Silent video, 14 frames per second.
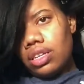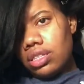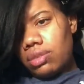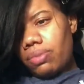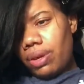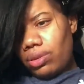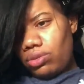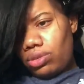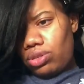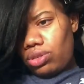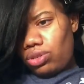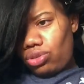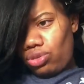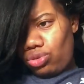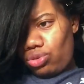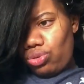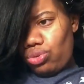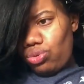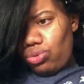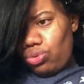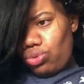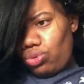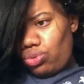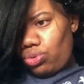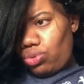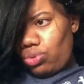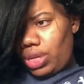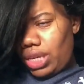It's about
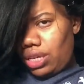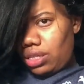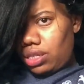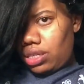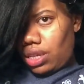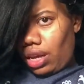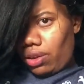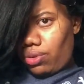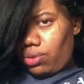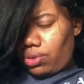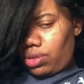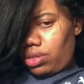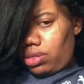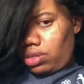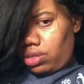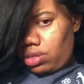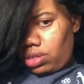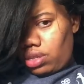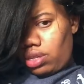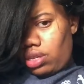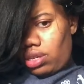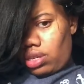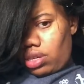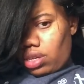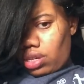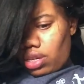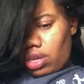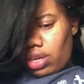2 weeks out,
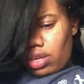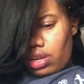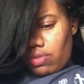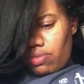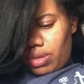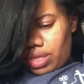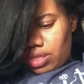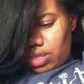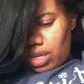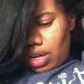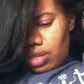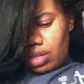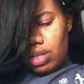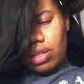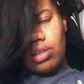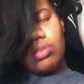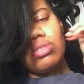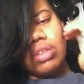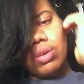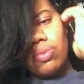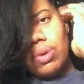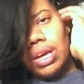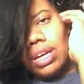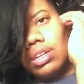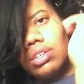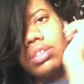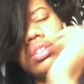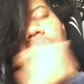and I've been steadily losing weight.